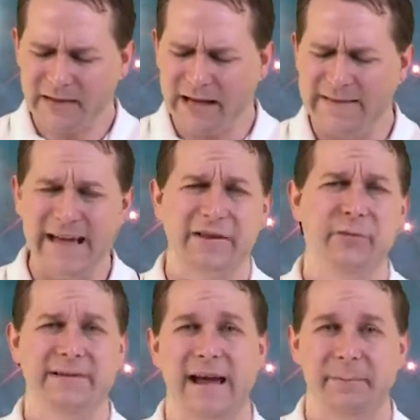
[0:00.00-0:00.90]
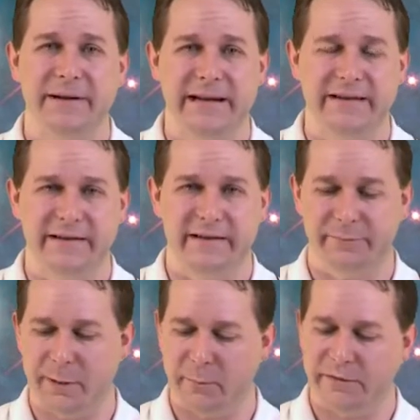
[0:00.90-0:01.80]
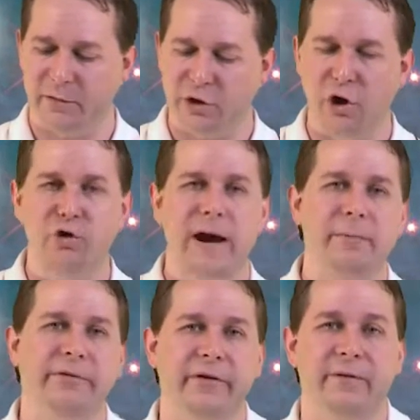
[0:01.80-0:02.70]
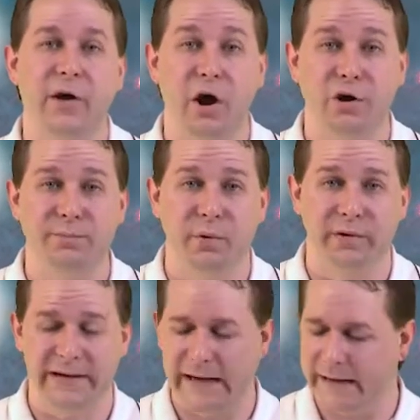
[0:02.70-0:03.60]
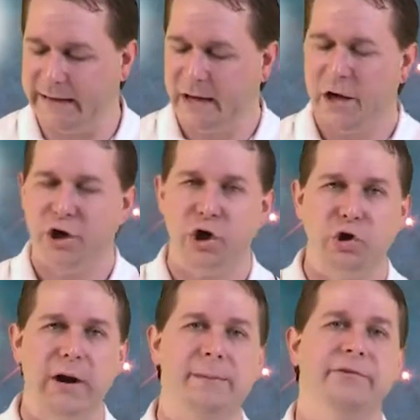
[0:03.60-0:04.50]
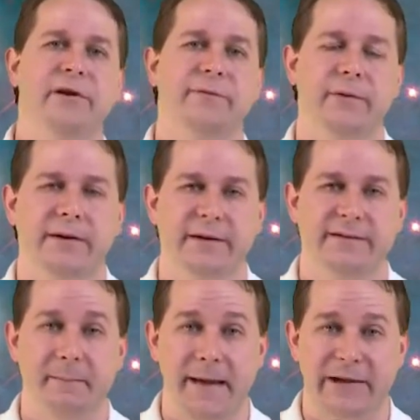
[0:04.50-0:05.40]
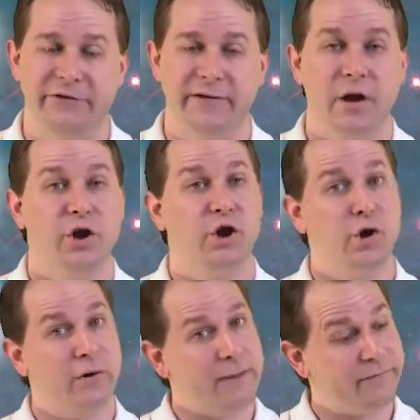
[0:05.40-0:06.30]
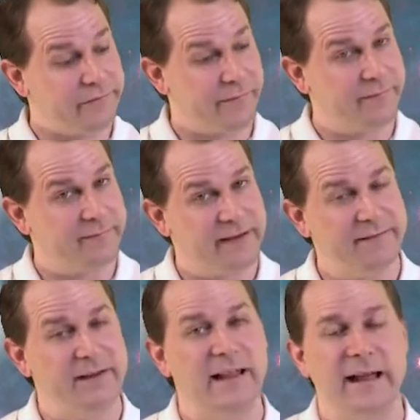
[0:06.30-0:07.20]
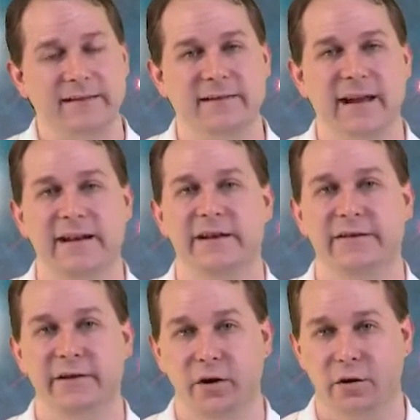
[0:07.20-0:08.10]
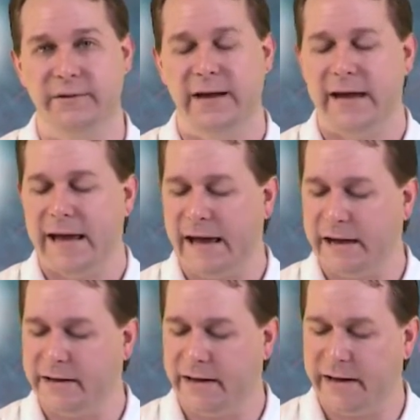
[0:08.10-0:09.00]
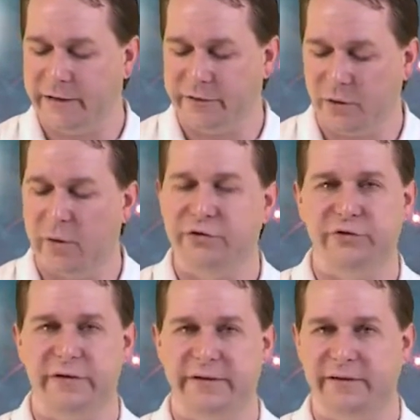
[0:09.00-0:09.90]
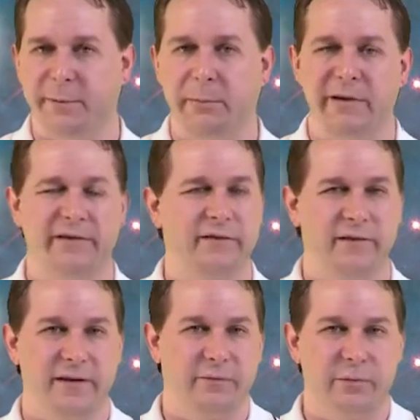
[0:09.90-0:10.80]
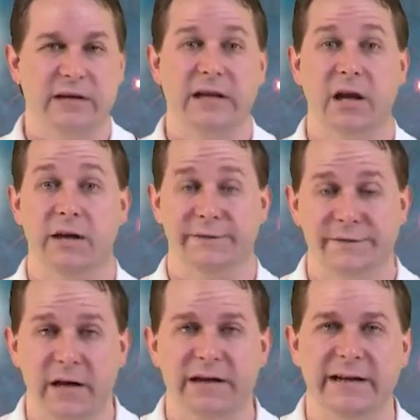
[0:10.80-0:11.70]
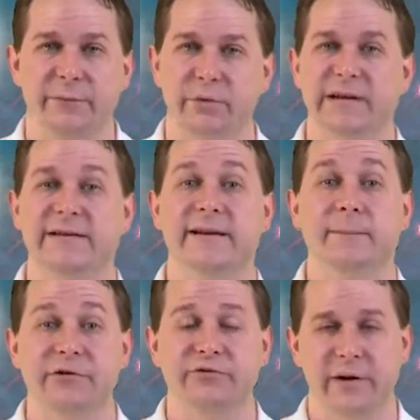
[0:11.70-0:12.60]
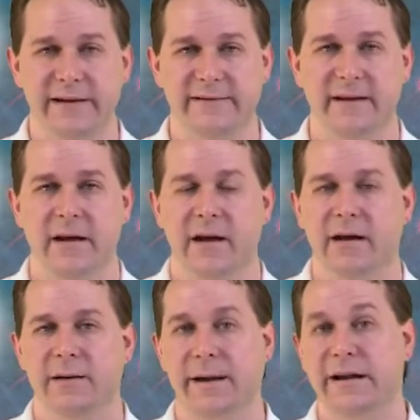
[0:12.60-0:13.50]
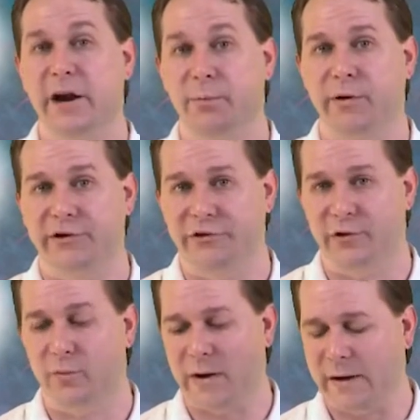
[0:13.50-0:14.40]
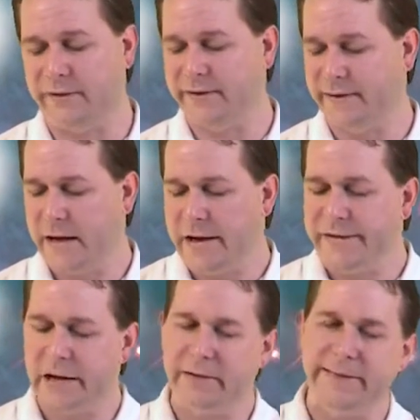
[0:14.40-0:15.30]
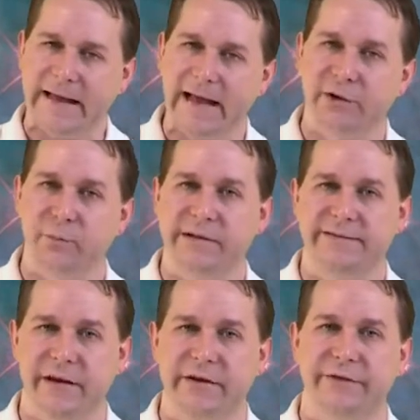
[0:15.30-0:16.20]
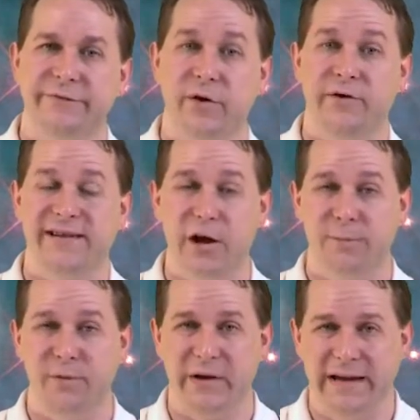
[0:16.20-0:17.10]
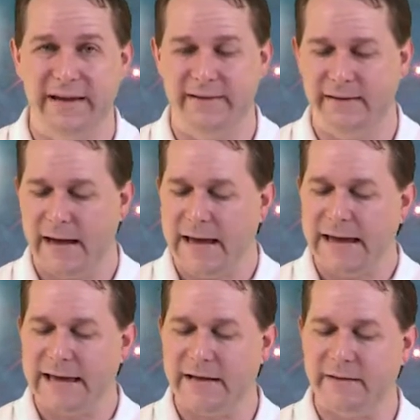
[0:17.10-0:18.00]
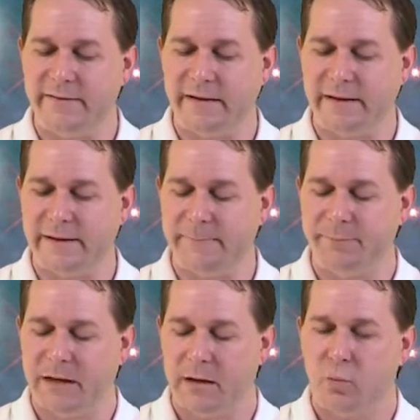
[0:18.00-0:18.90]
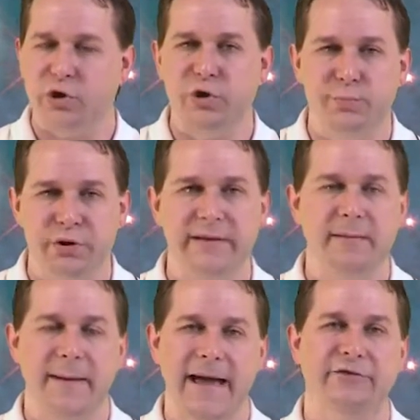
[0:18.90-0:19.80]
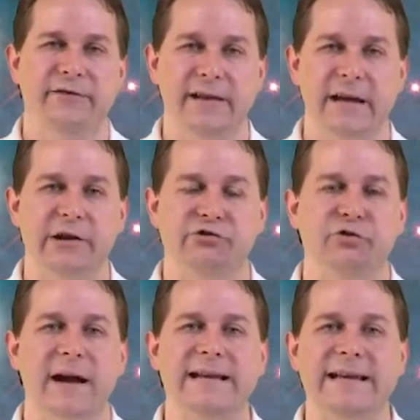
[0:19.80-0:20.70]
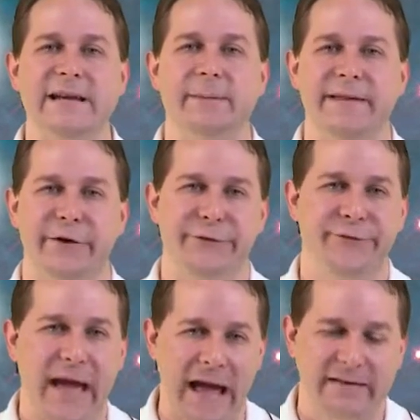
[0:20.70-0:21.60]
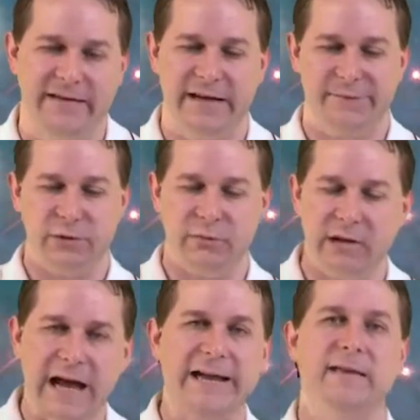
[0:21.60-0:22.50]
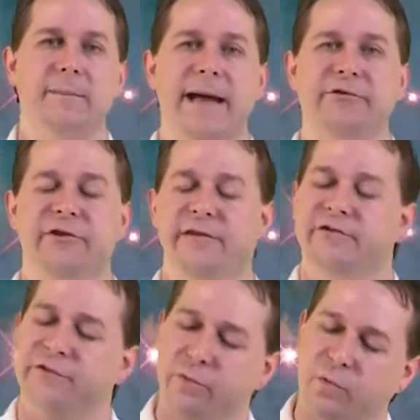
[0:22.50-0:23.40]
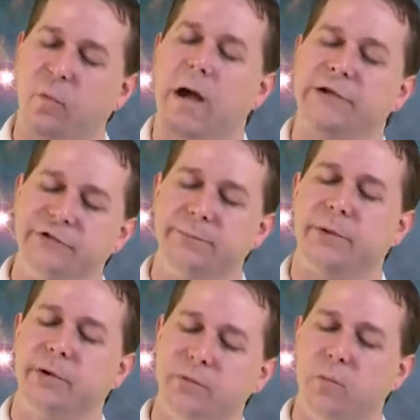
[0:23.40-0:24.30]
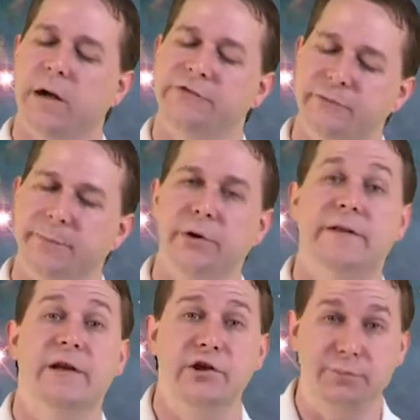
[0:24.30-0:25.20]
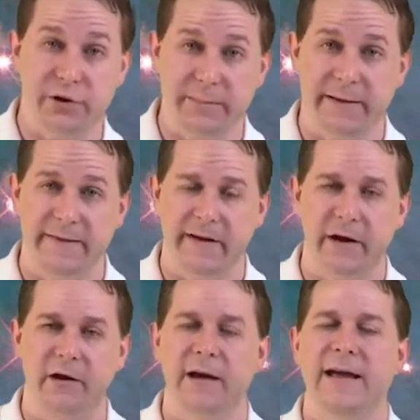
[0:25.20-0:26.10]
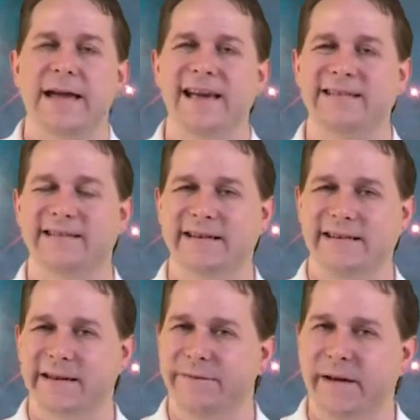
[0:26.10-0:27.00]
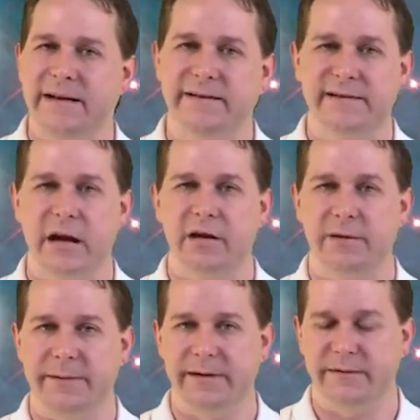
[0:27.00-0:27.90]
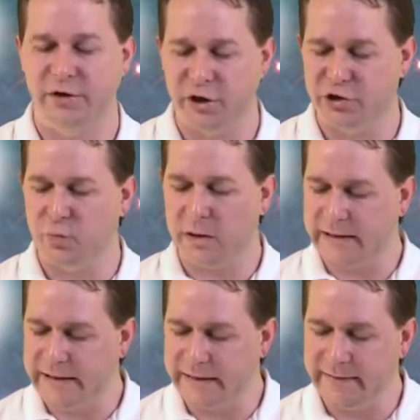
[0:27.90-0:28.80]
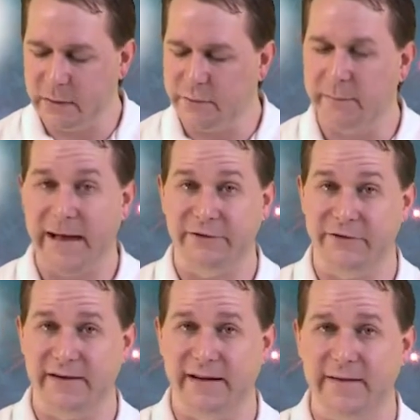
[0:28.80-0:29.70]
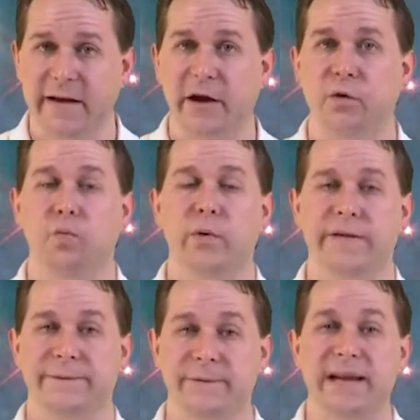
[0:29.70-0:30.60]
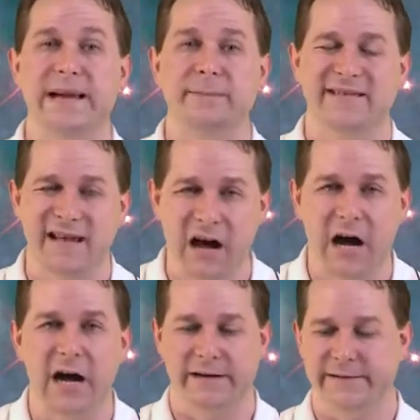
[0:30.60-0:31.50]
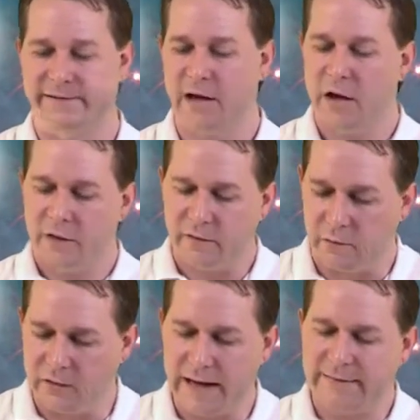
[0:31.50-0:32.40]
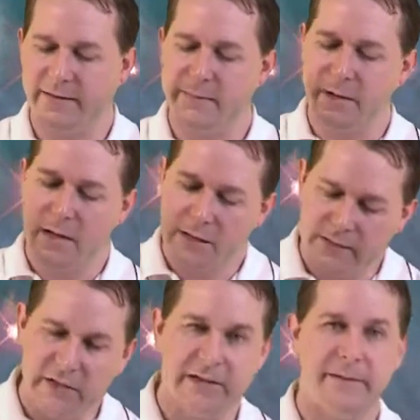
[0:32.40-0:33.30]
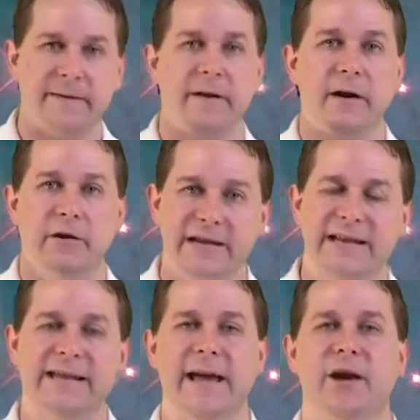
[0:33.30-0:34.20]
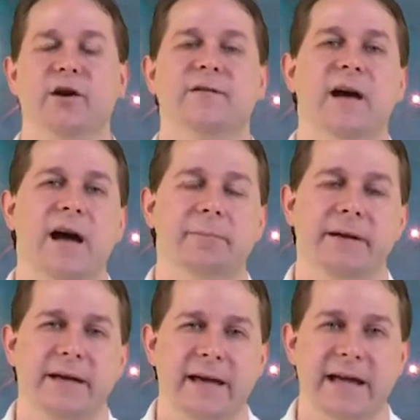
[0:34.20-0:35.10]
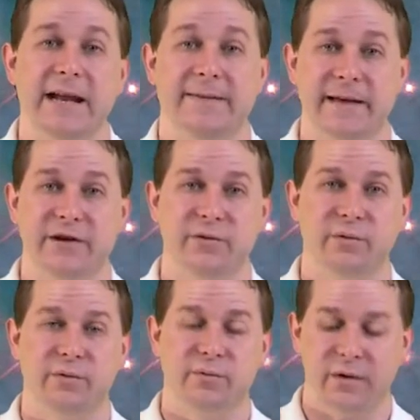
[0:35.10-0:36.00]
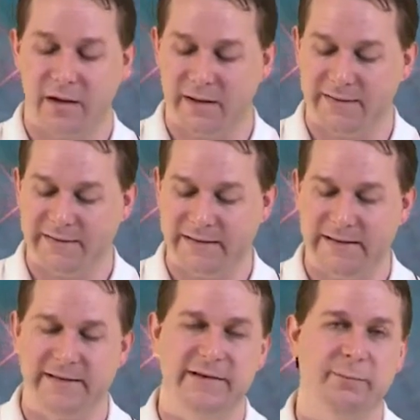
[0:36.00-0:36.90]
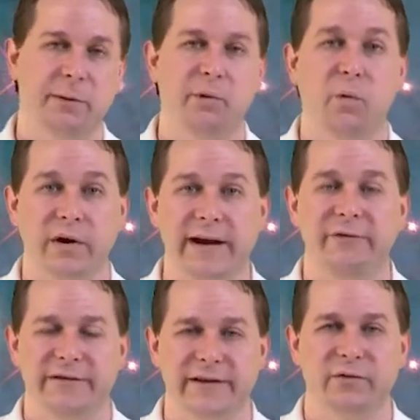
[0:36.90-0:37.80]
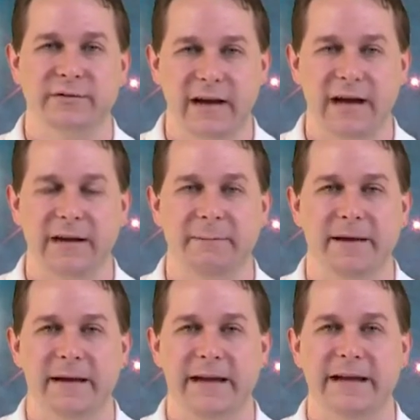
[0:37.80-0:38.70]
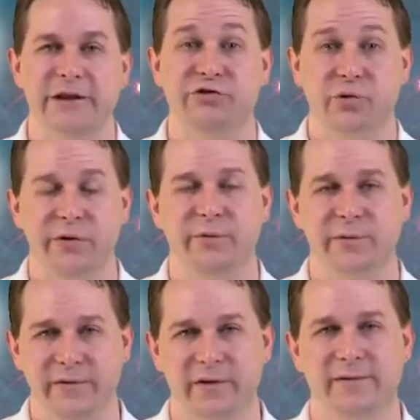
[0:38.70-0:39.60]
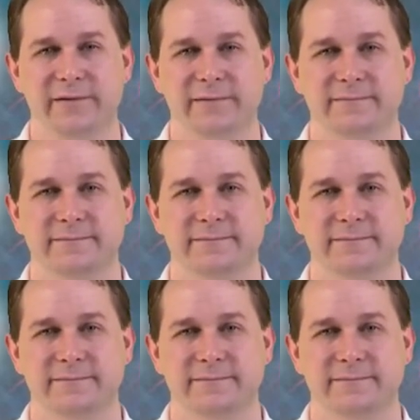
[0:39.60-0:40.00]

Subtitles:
And that's what's happening in this experiment. So go grab yourself a hard-boiled egg, go grab yourself some matches, go grab yourself some safety glasses and an adult, and go ahead and do this experiment, because it's really a lot of fun, and it really demonstrates about air pressure around us. The only thing I can really tell you as far as helpful hints is when you put the matches in, try to get them in there fast. If you light the matches and just sort of watch them burn, and then you put them in there, the effect is not going to be as good. You want to get those matches in there when the flame is the hottest. So light them, get them in there, get the egg on top, and I think you'll see this experiment work every single time and enjoy the results.